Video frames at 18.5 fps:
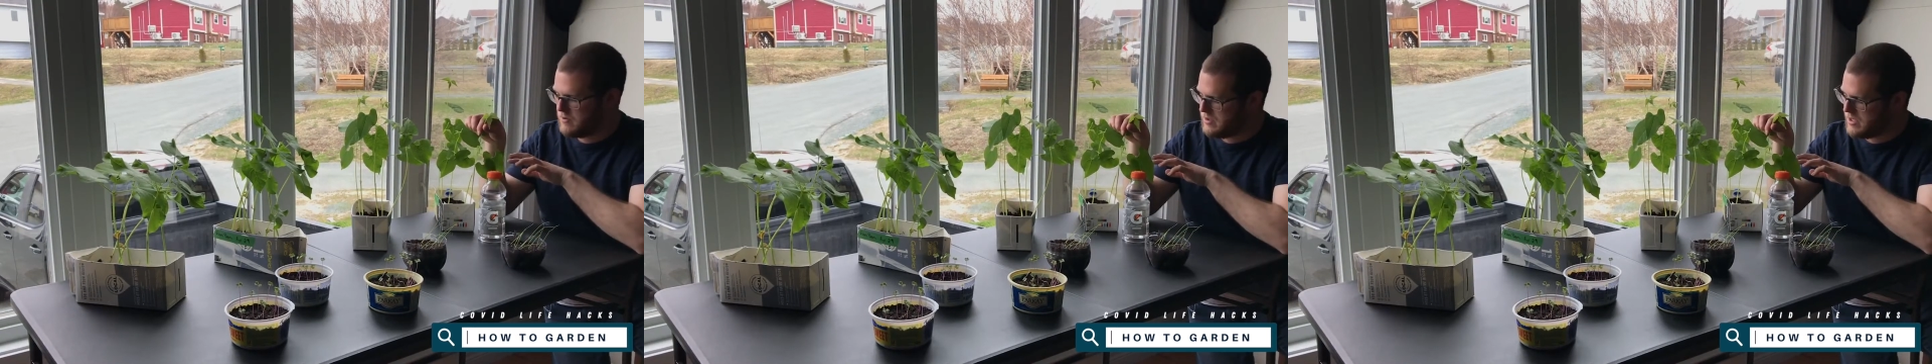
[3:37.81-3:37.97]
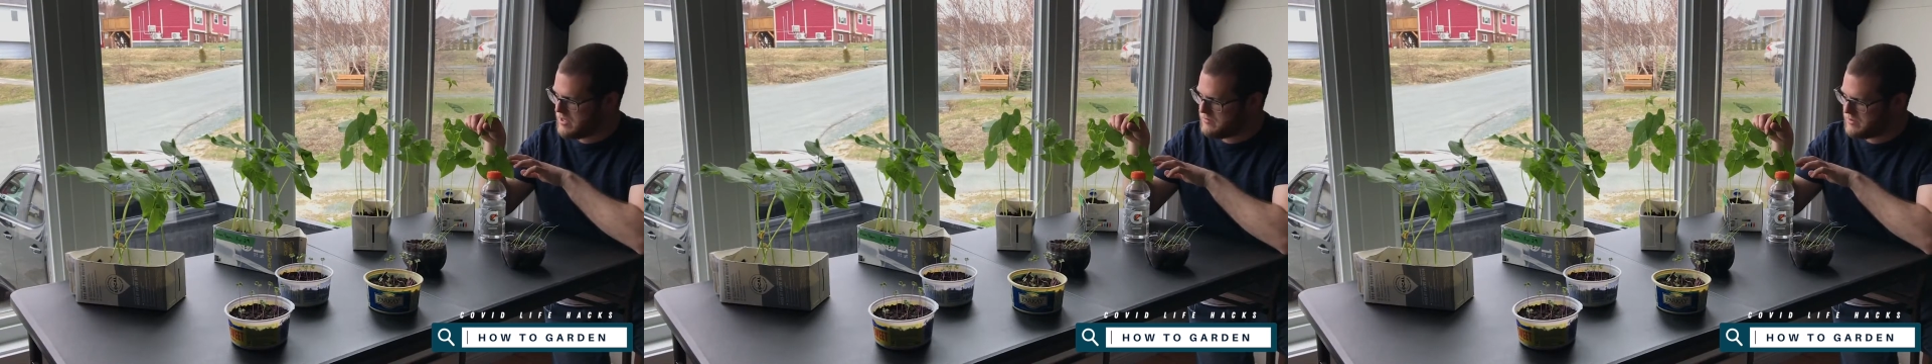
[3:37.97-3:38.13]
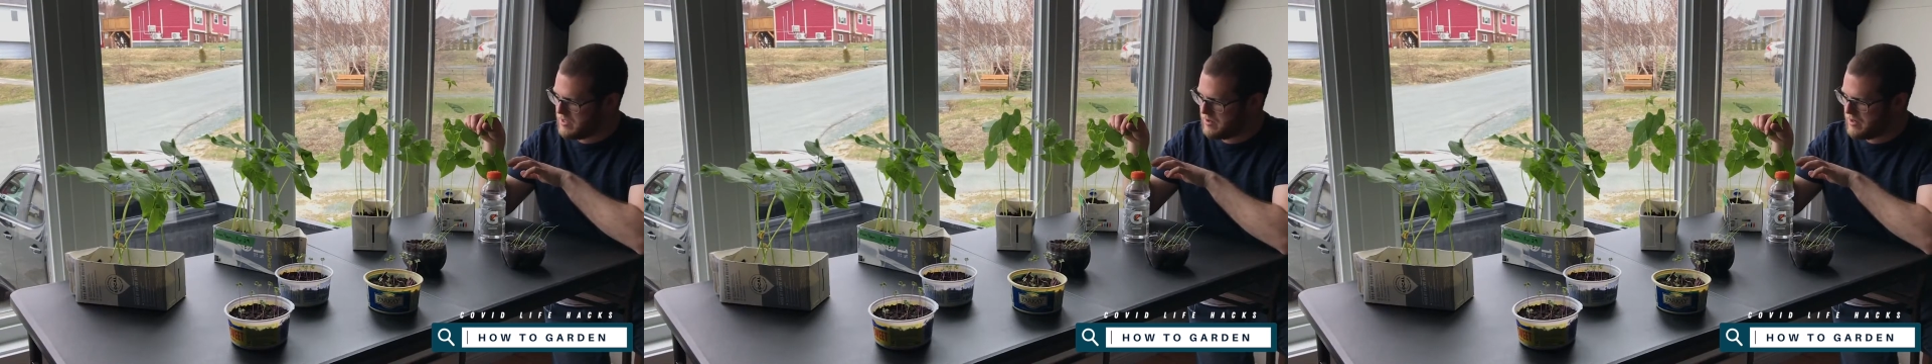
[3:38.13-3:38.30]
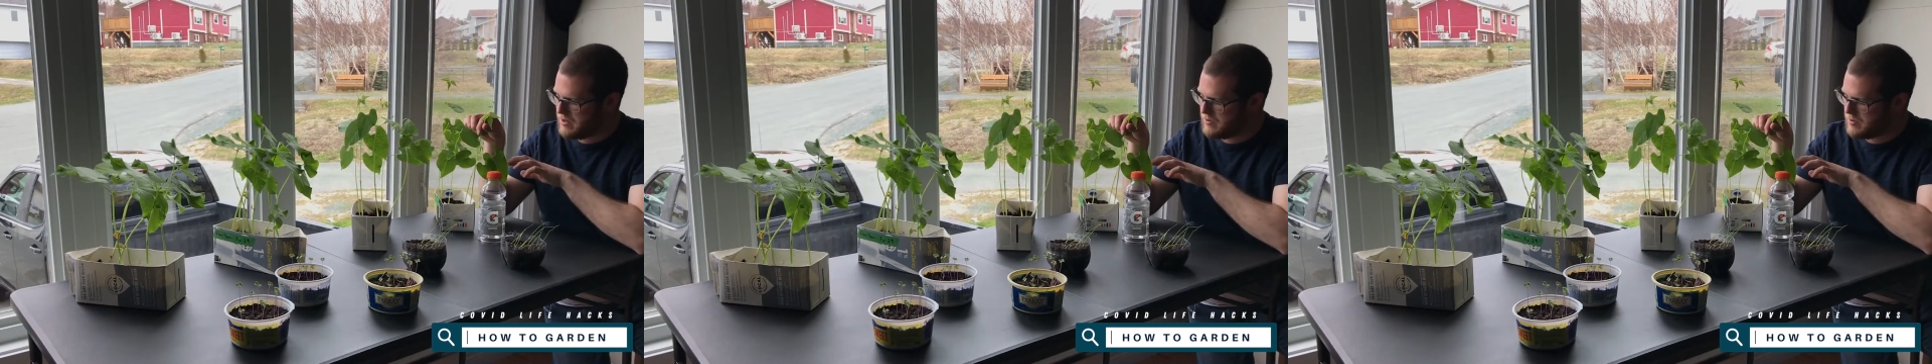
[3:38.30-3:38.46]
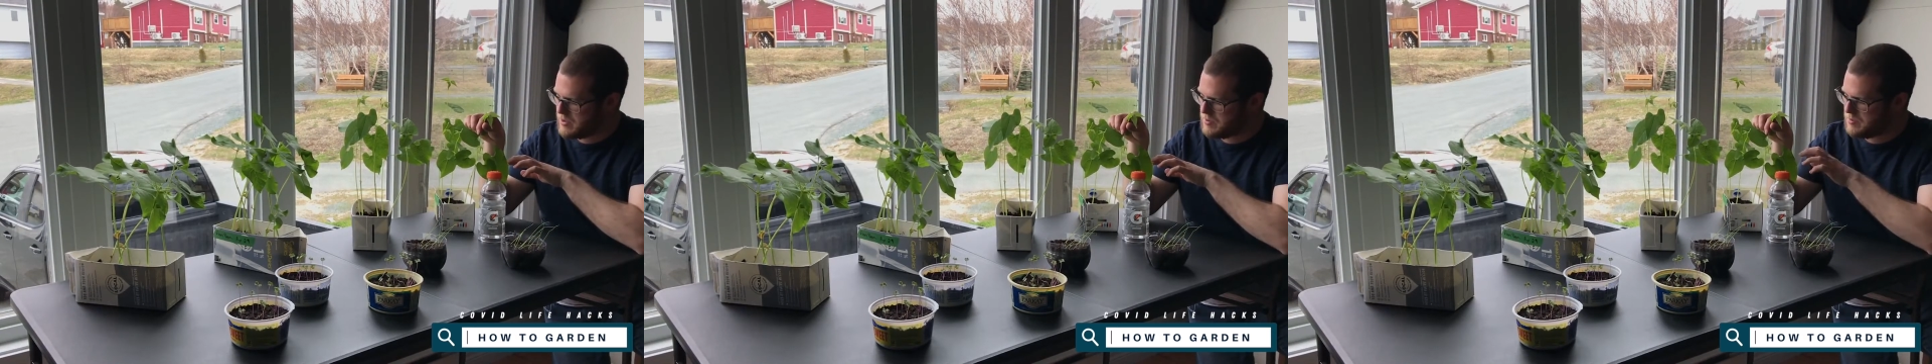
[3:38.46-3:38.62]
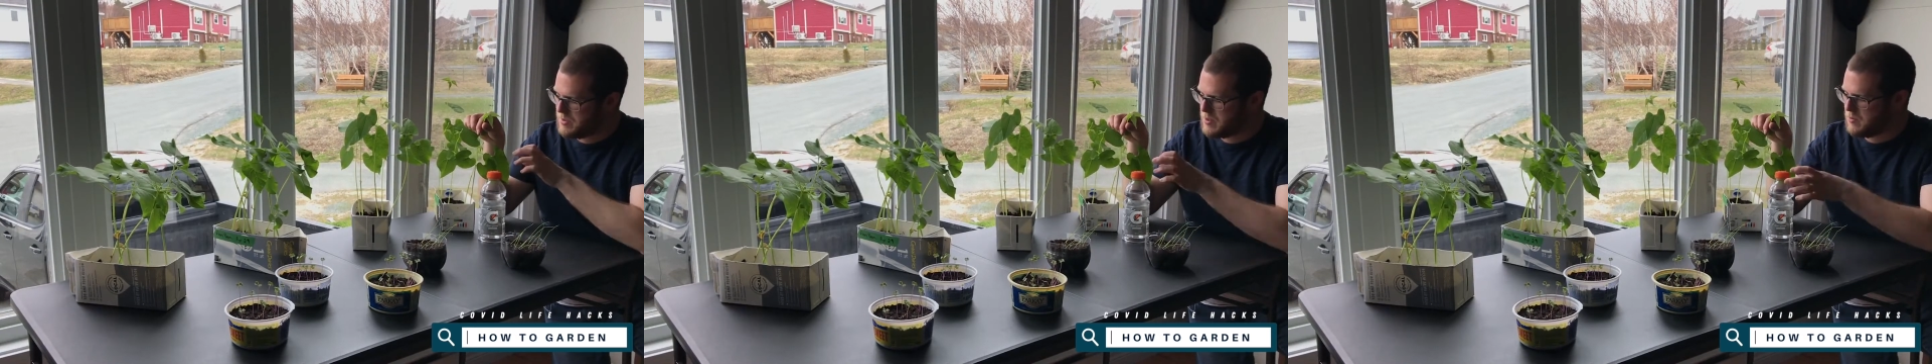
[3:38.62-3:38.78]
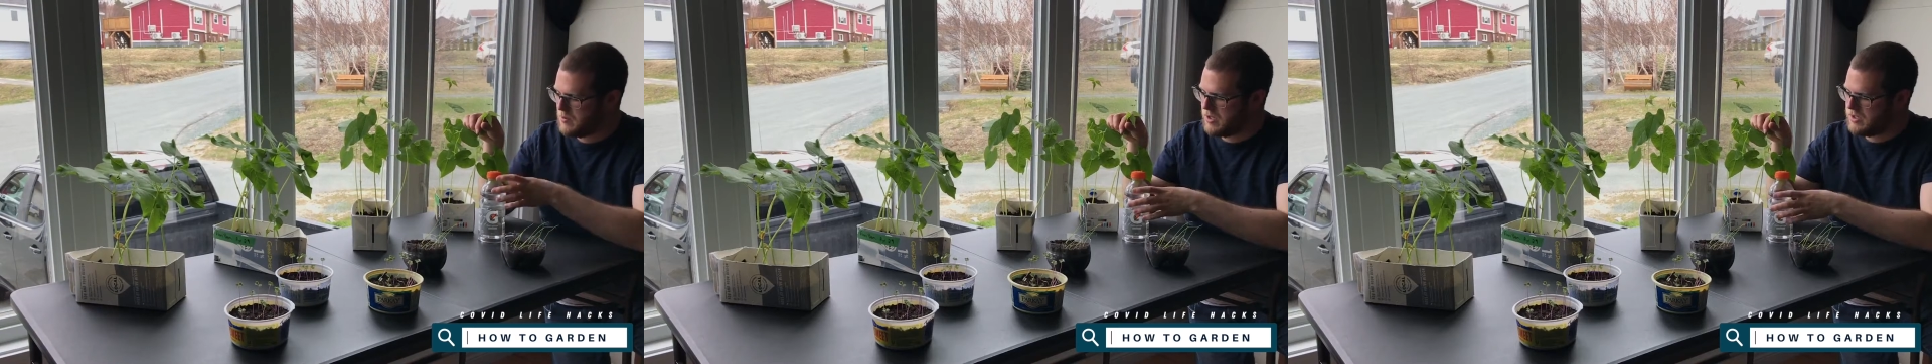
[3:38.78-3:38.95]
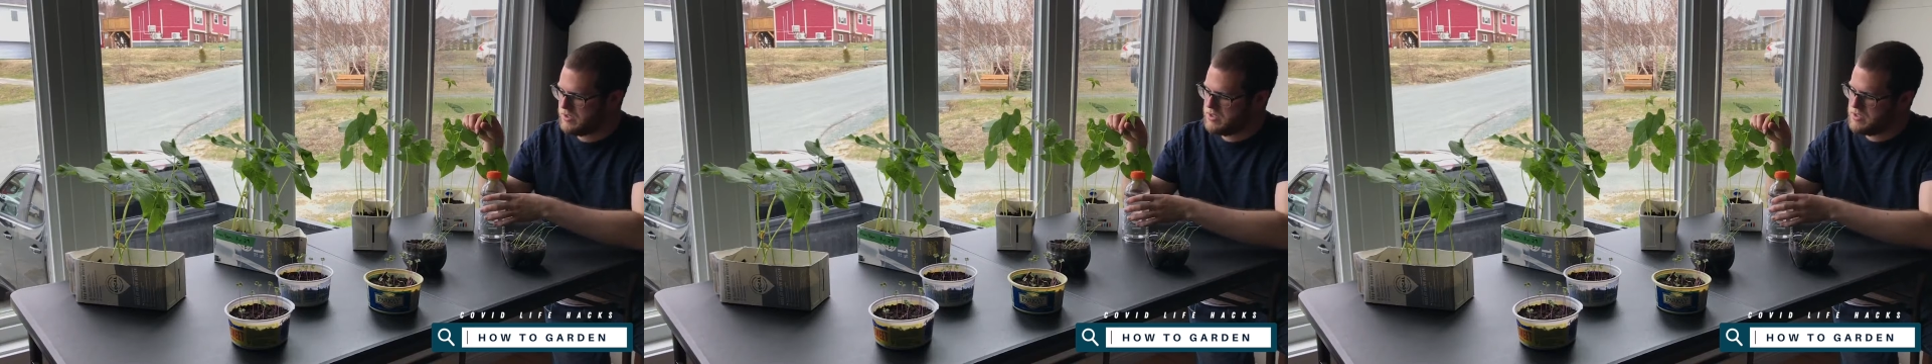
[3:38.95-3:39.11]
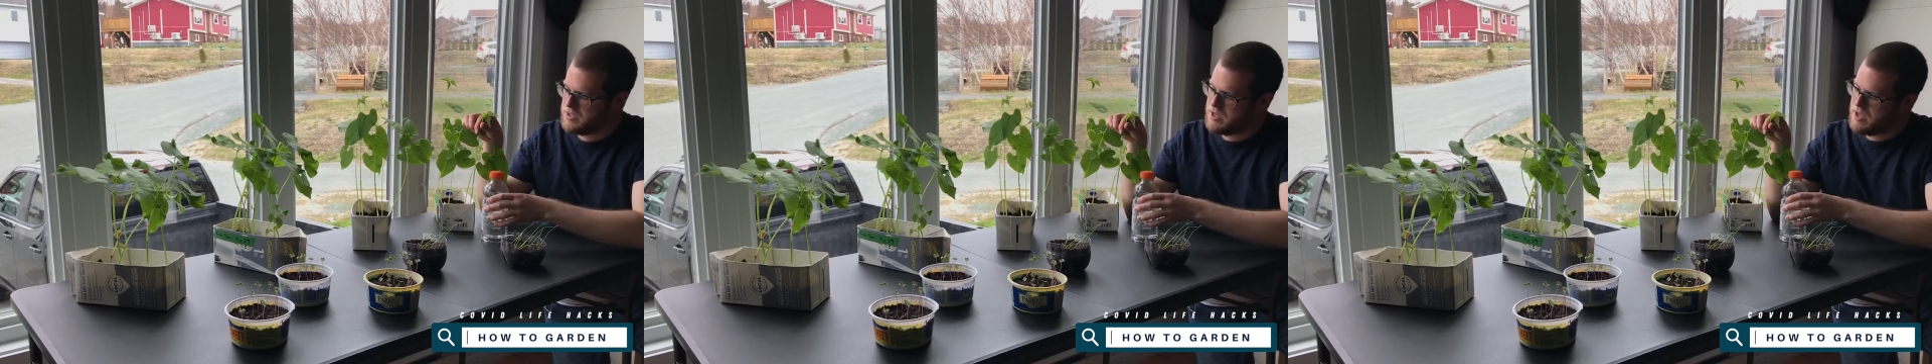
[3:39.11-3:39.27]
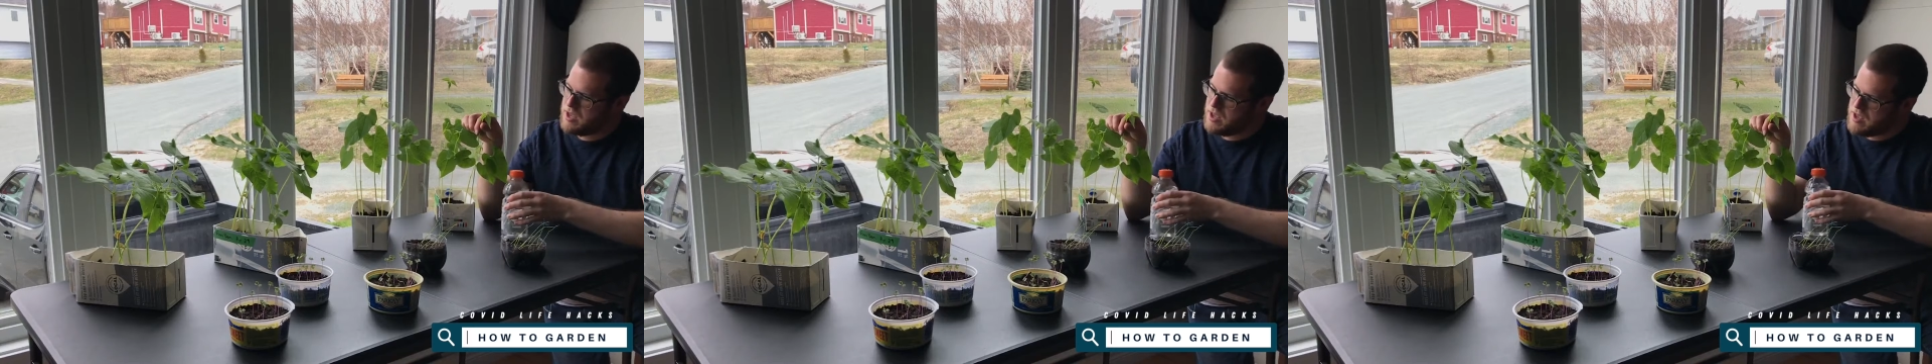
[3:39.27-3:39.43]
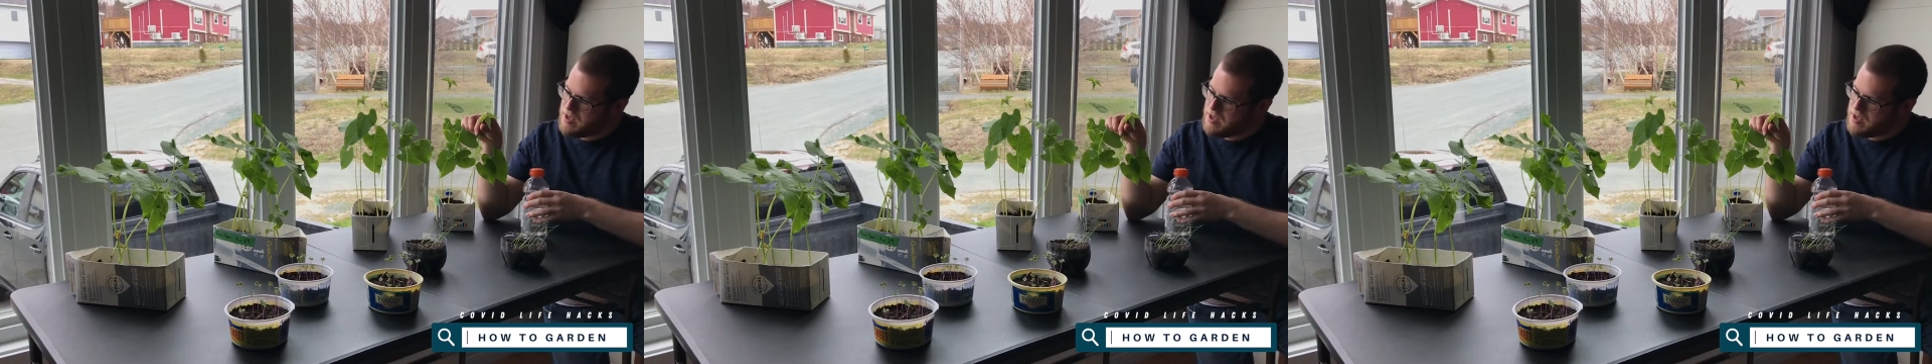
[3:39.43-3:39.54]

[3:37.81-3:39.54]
leaves down here, these big ones.